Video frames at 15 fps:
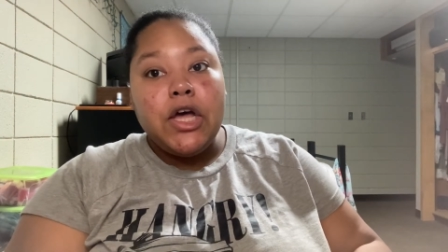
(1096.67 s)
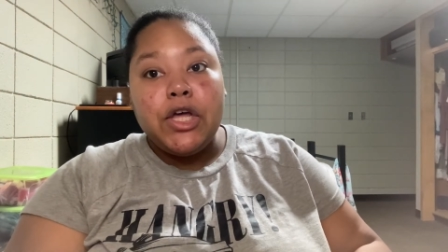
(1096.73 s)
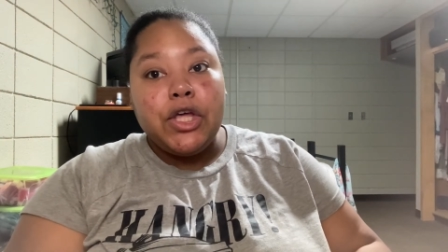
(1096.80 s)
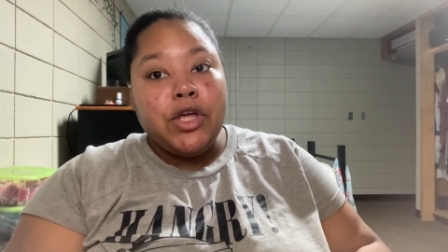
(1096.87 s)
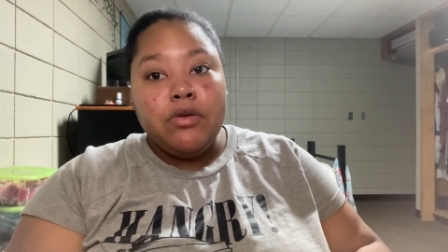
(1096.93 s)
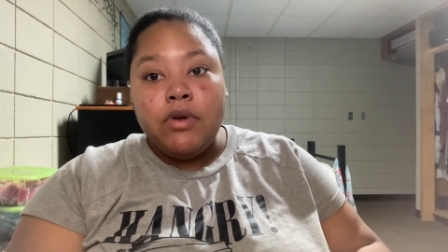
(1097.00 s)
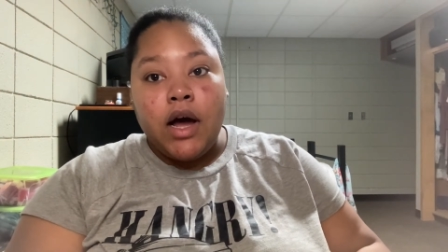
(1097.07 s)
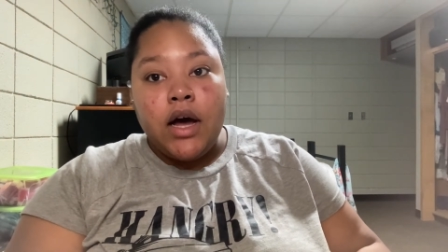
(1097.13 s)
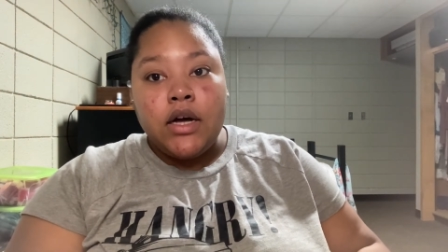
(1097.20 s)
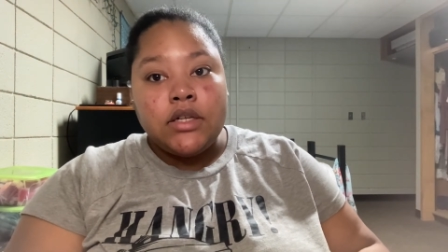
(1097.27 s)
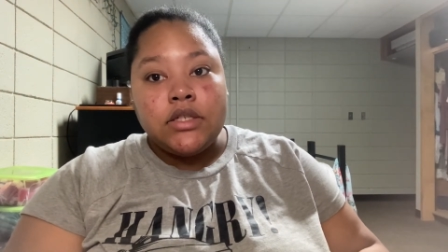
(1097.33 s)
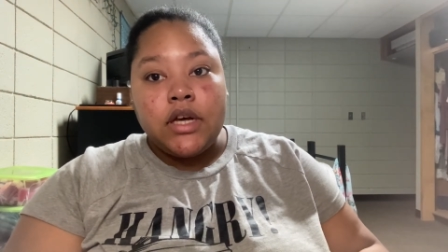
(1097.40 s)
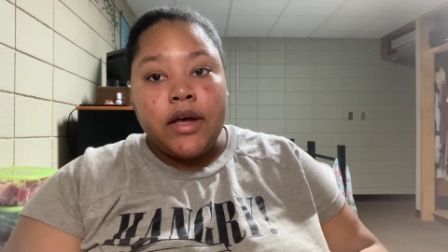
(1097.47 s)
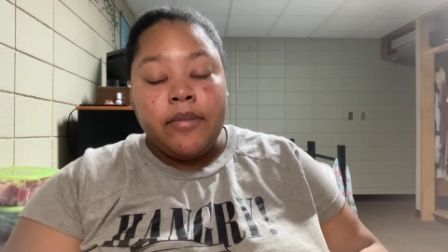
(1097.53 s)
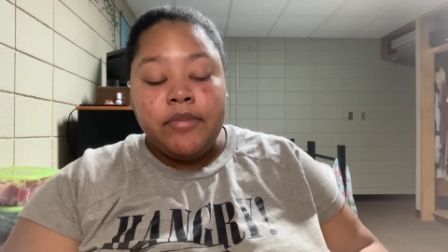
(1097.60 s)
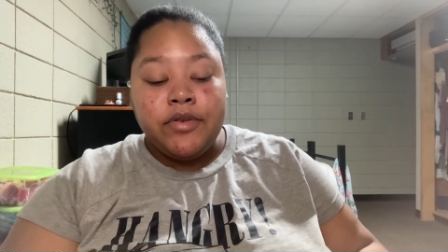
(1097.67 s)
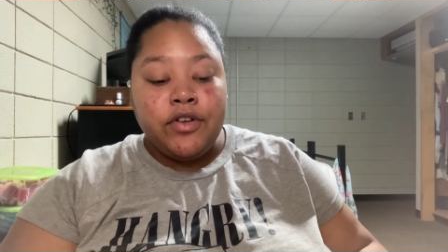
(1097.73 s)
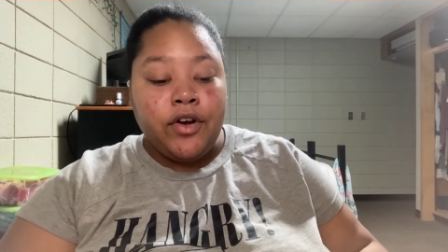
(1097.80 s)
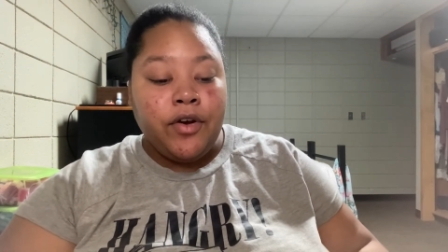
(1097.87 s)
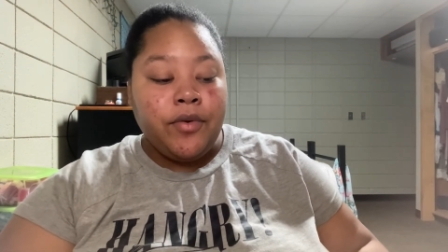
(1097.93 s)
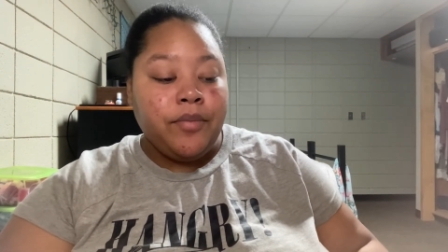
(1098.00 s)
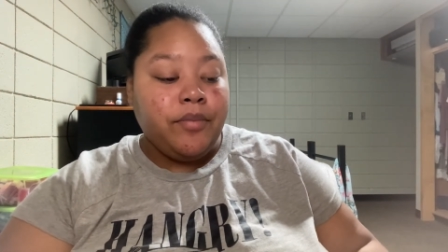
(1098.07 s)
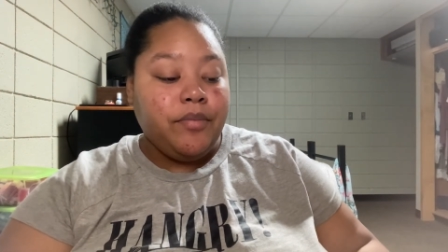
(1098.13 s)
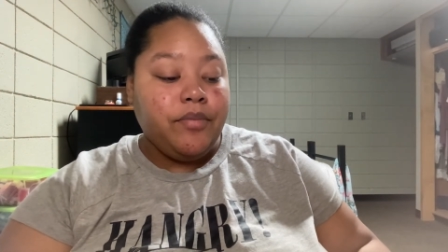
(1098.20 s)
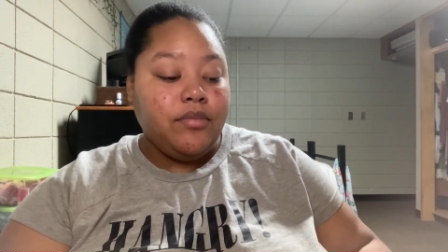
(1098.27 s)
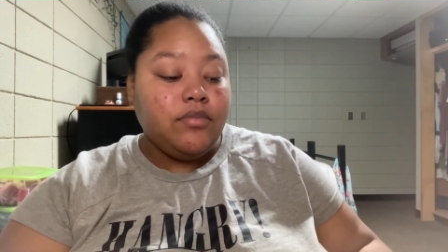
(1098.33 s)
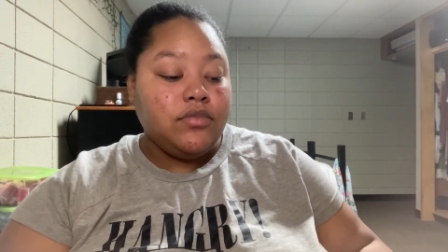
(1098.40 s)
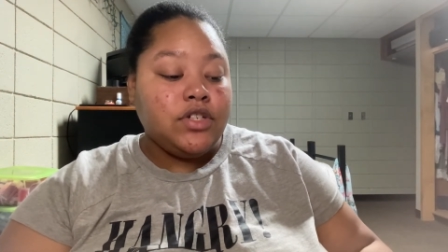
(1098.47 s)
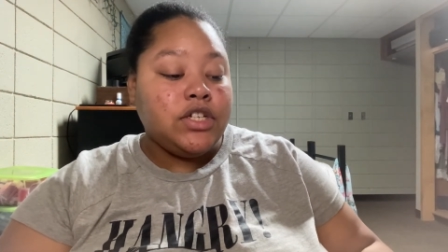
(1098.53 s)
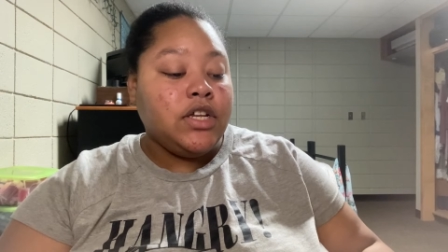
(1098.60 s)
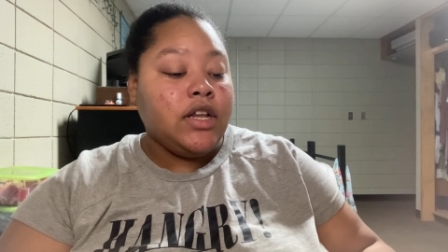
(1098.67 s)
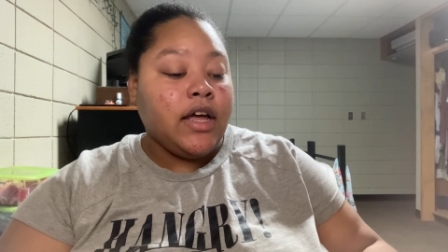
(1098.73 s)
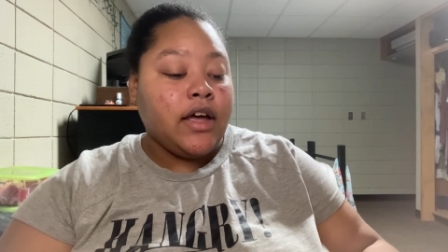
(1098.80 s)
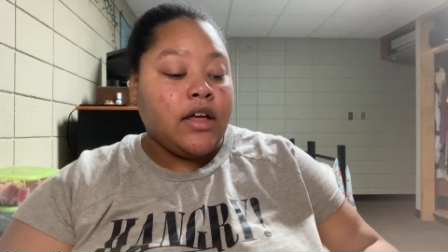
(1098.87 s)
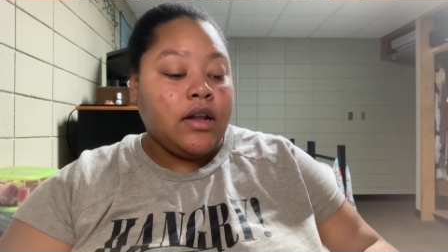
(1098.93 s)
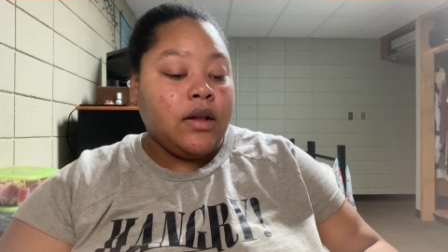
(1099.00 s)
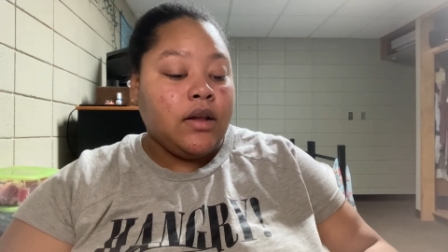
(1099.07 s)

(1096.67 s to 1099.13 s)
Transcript: You know her type, sir. She like